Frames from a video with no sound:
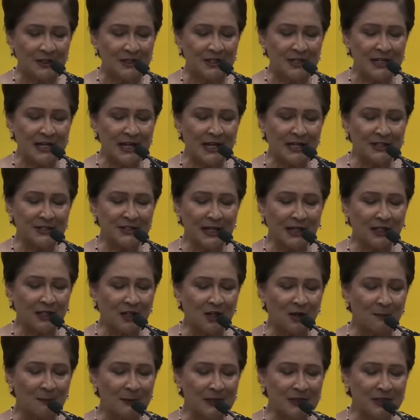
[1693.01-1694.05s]

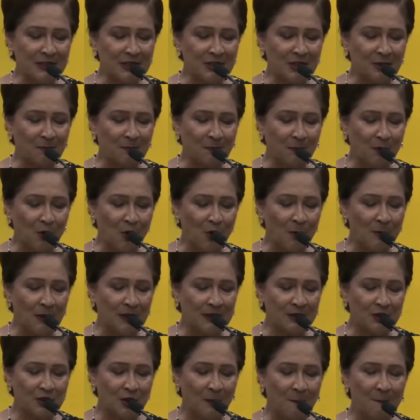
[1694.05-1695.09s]
T&Tech committee to
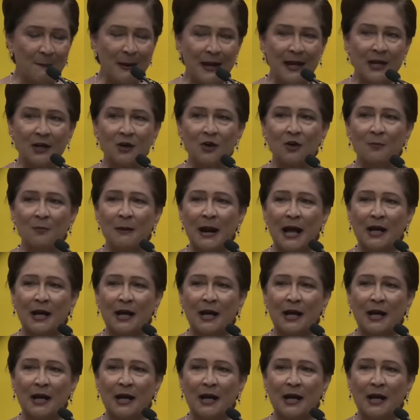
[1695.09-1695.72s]
probe Tobago